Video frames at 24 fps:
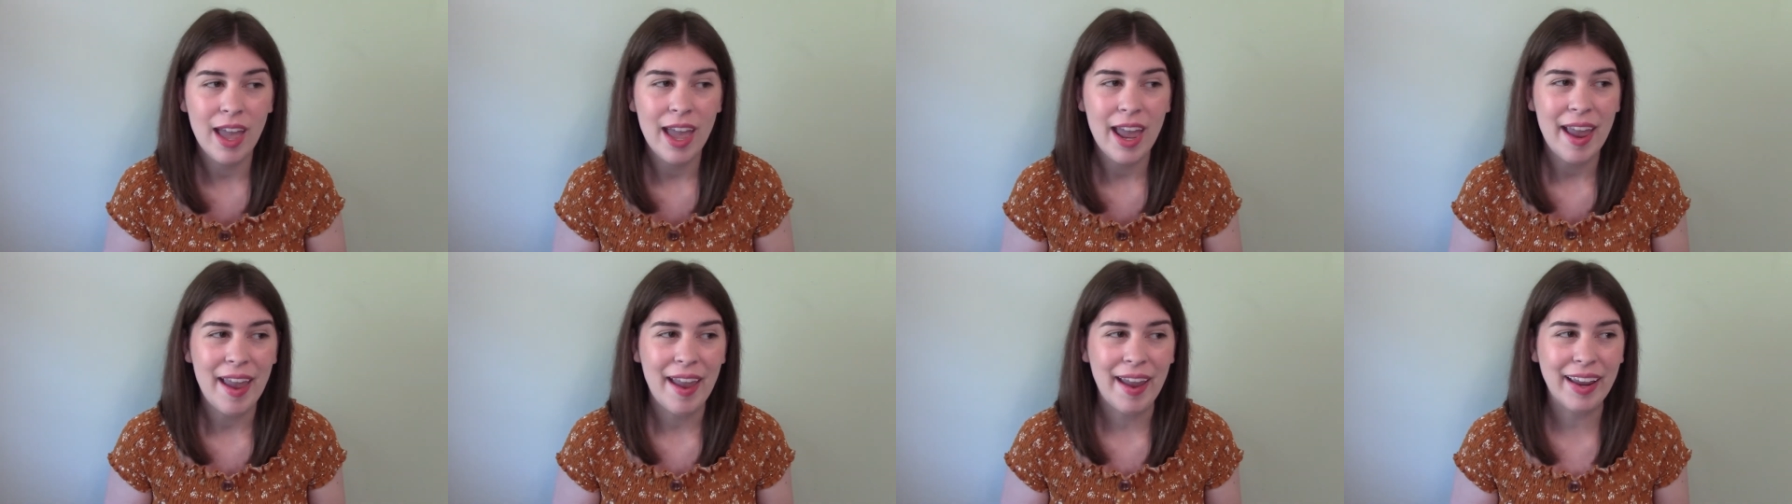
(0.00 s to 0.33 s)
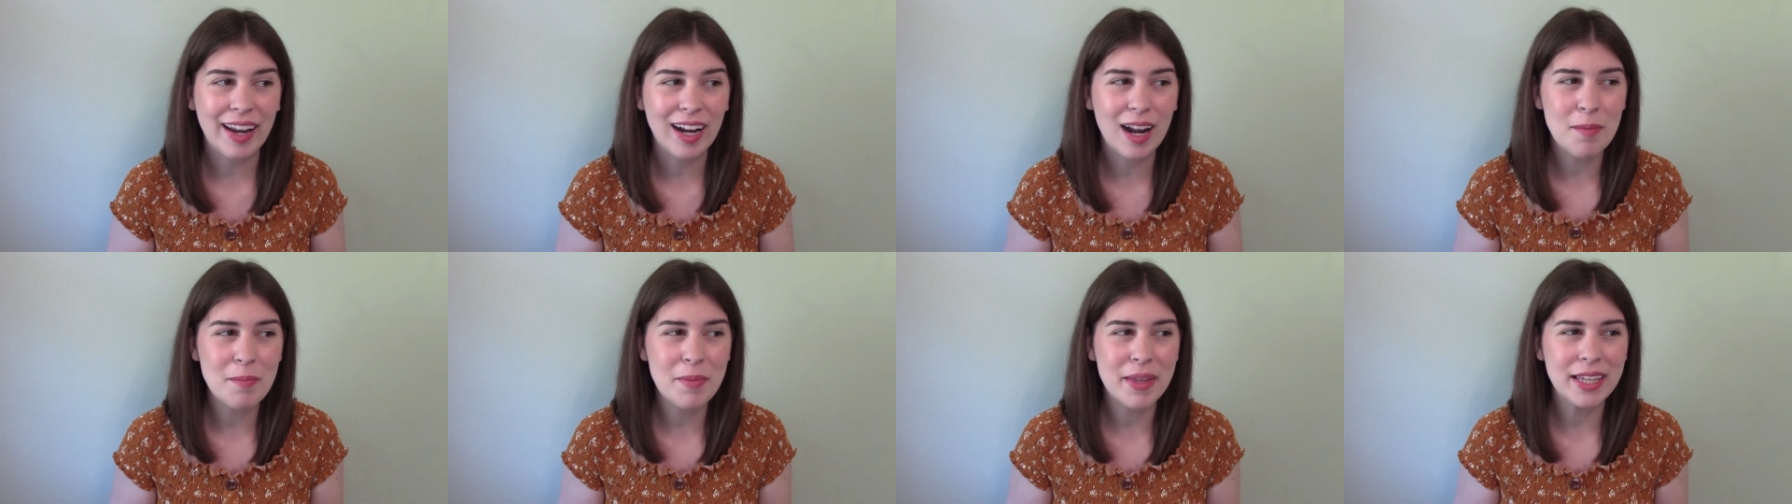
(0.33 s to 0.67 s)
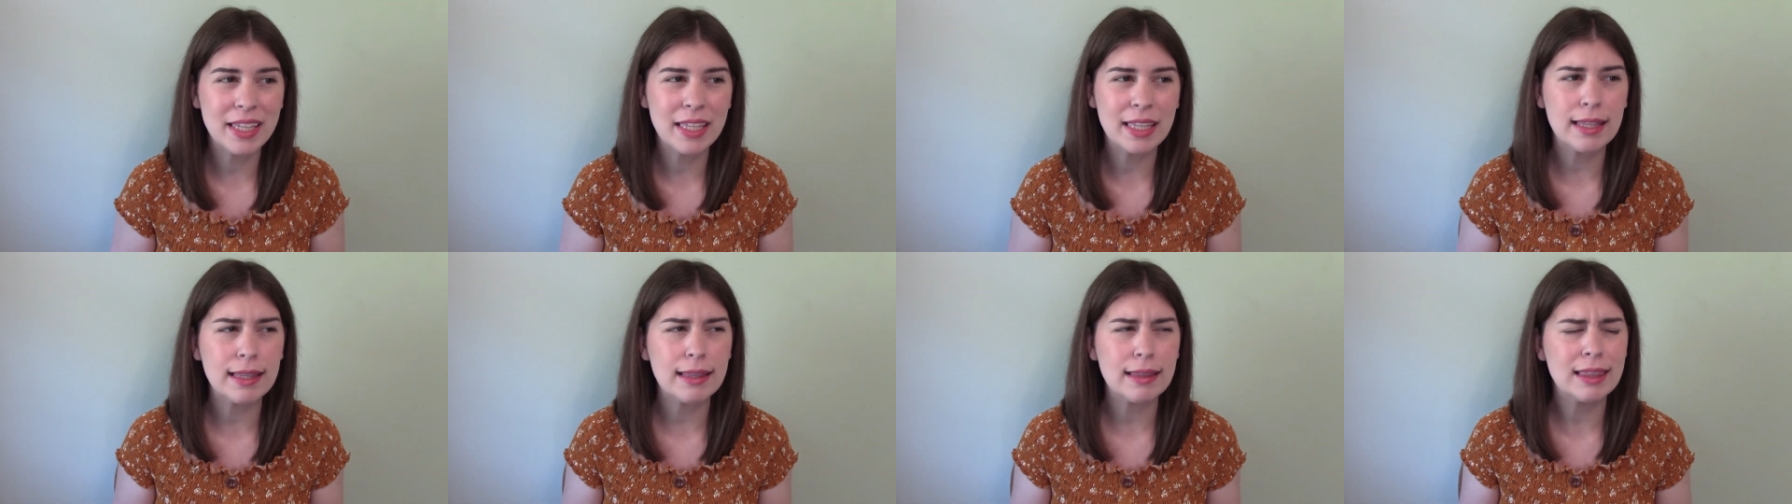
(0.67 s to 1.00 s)
And I'm
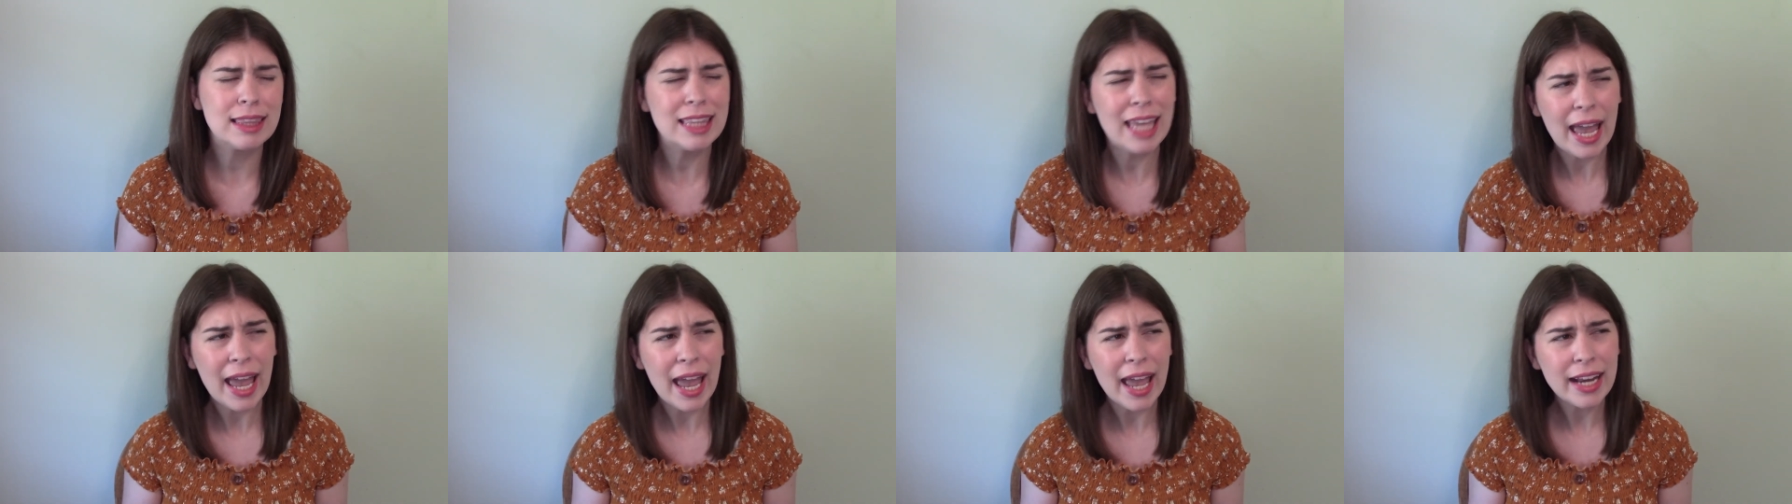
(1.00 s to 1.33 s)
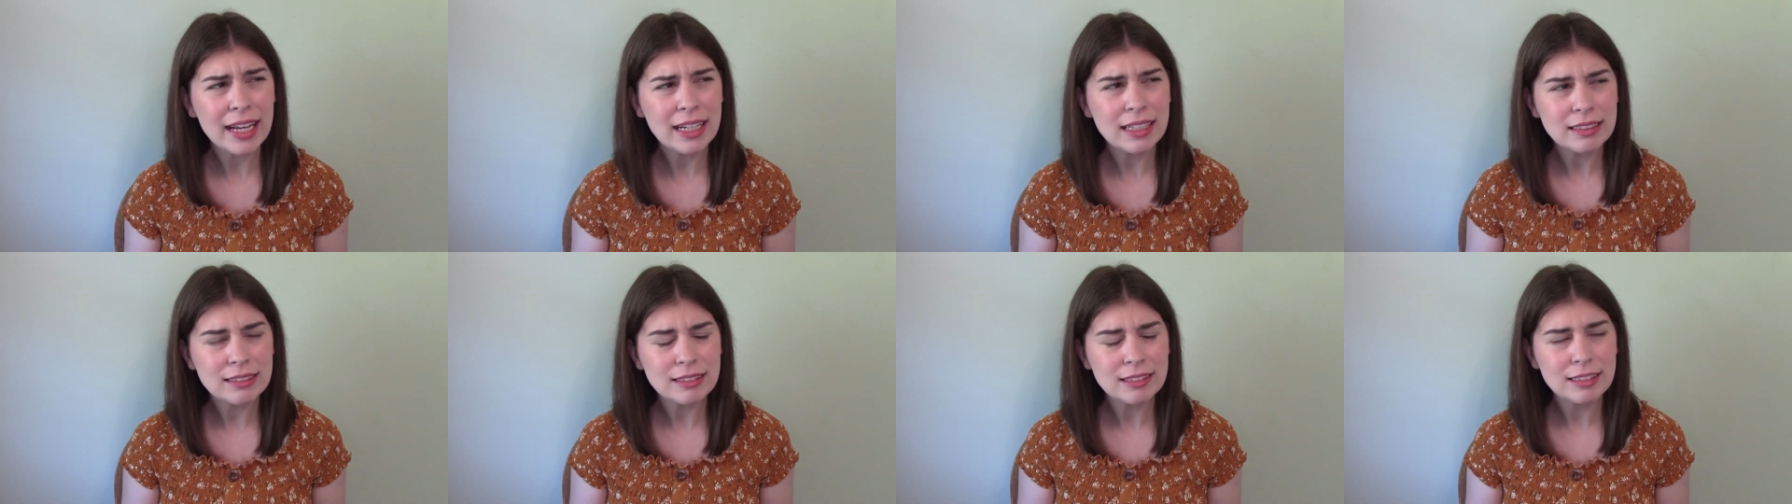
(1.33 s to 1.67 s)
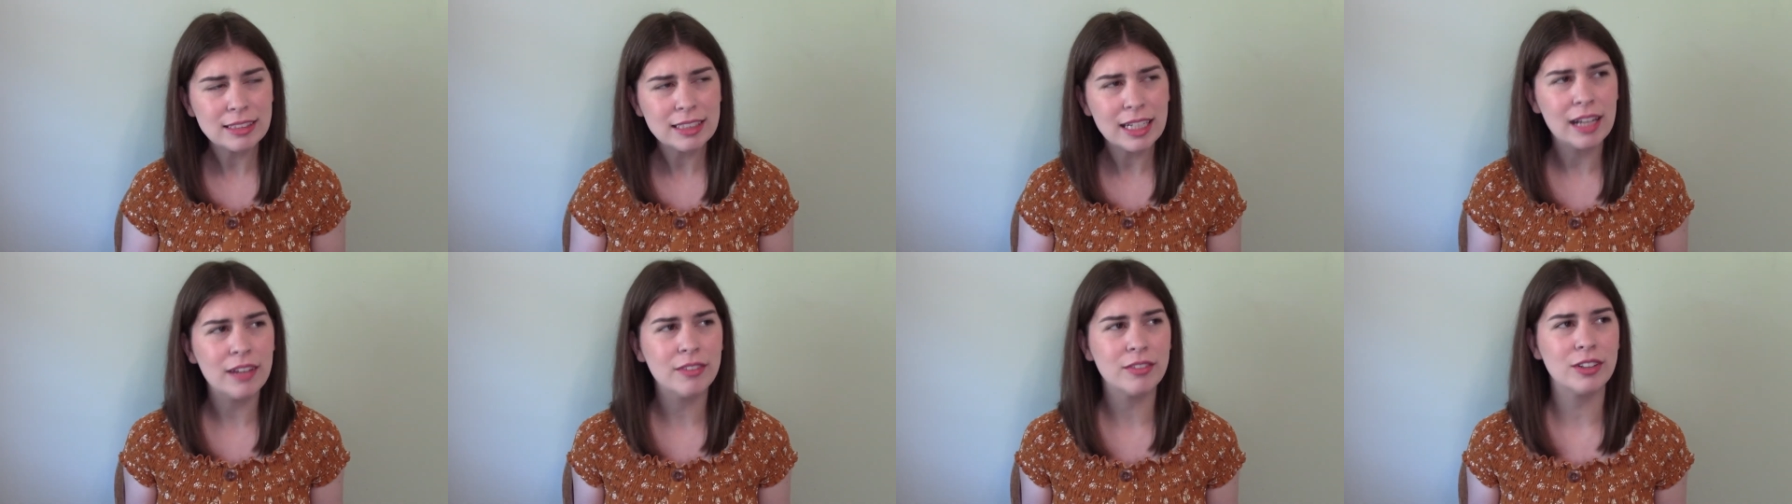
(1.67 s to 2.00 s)
like, that
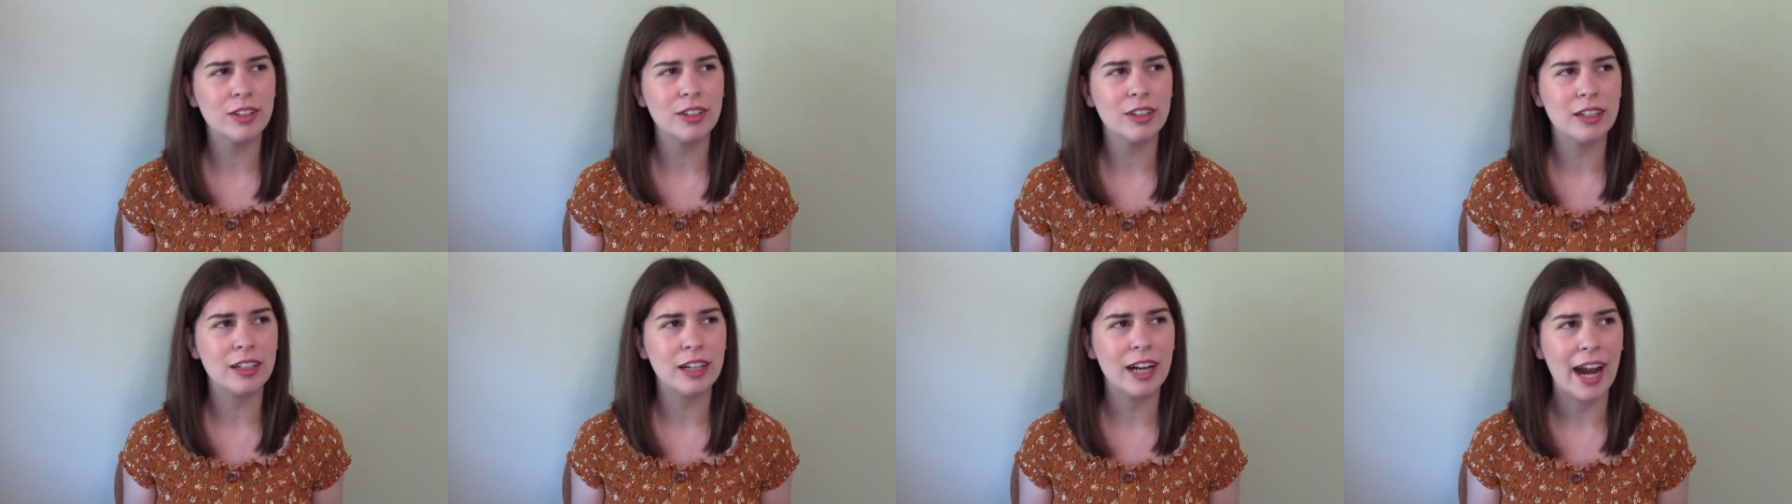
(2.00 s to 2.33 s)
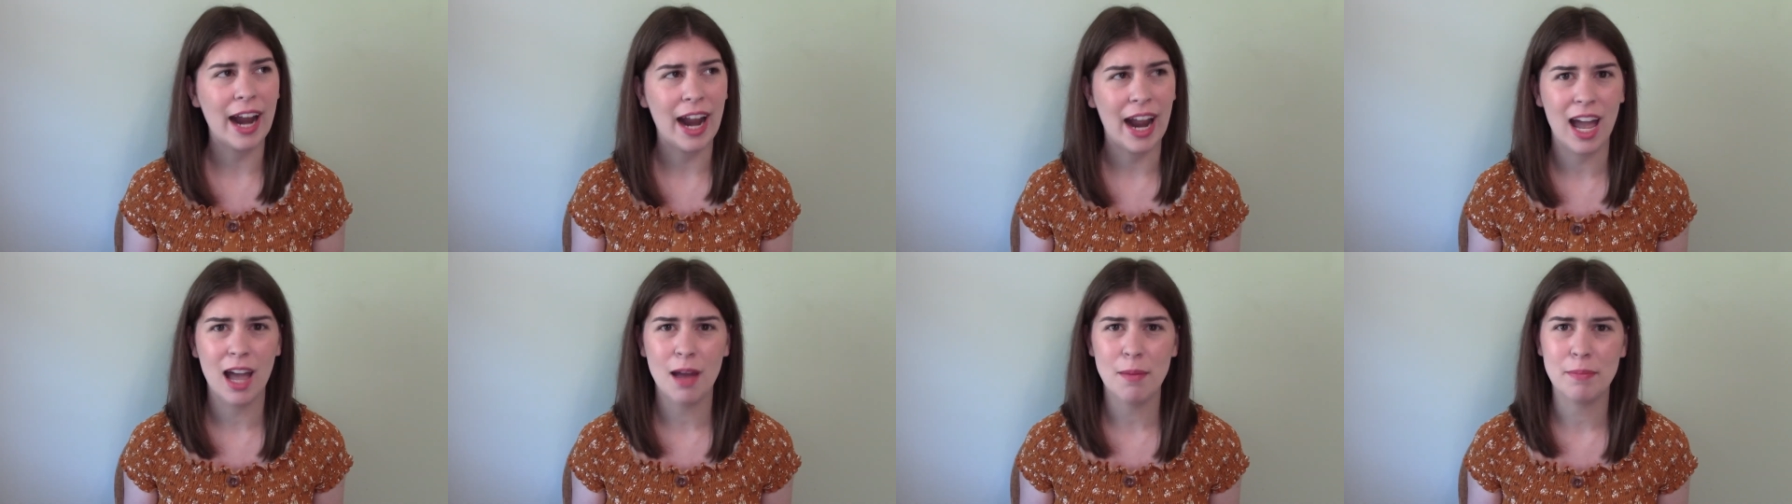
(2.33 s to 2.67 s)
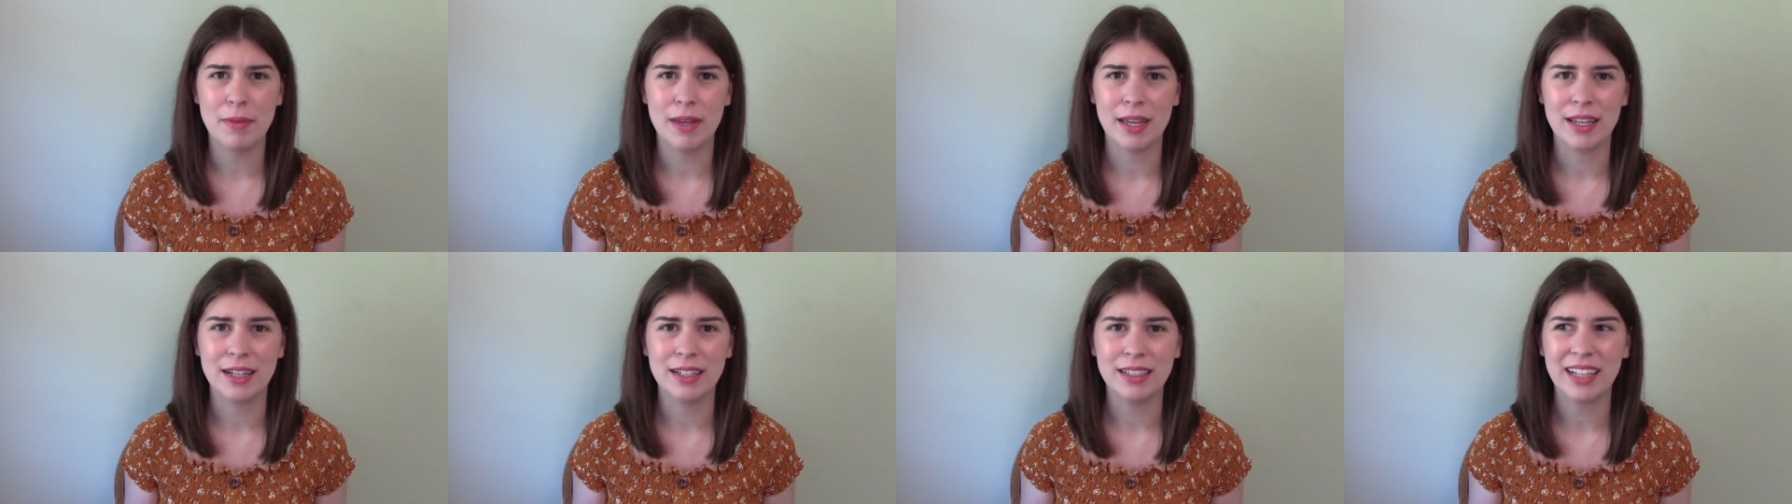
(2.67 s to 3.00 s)
never
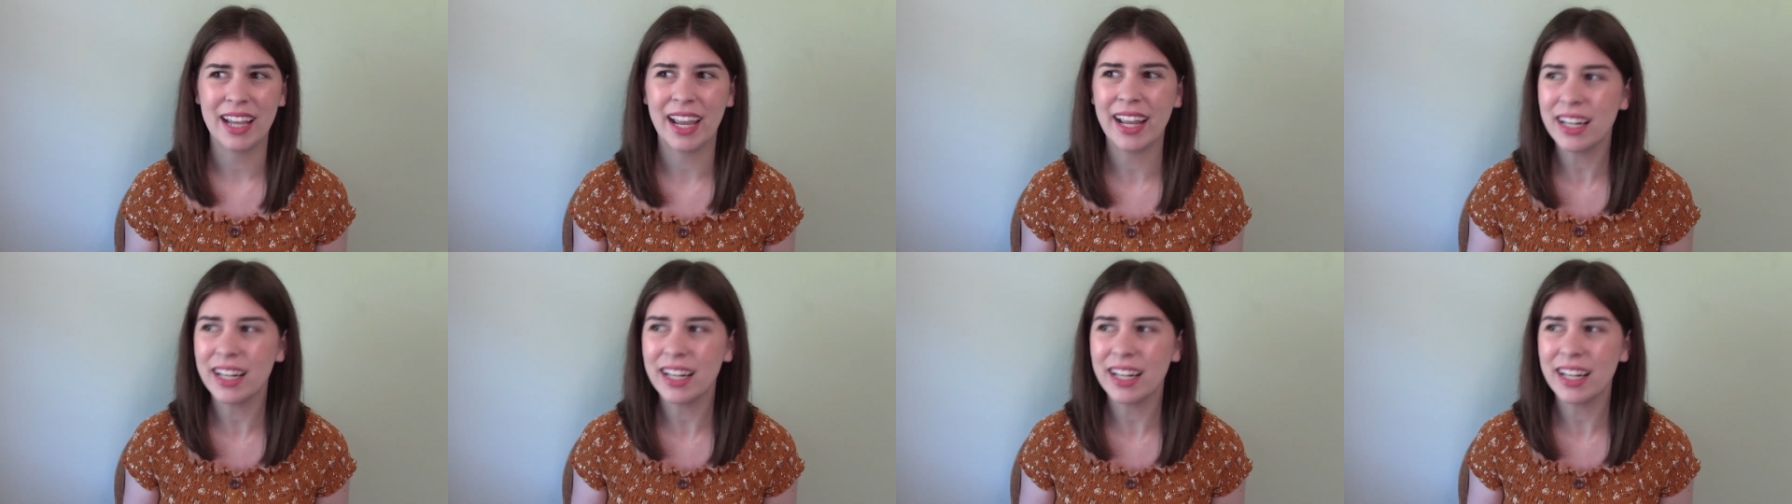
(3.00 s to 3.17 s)
happened.